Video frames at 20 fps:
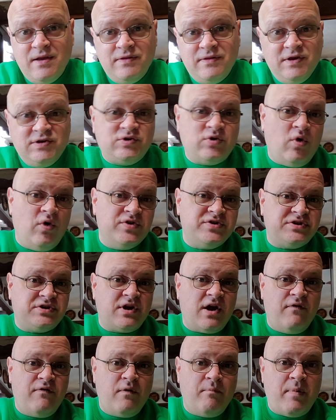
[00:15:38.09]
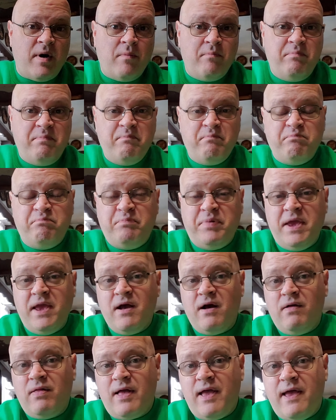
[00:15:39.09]
This whole stuff about
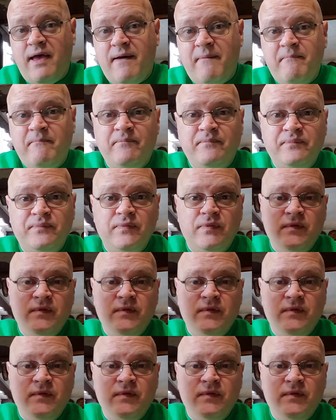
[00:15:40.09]
BLM,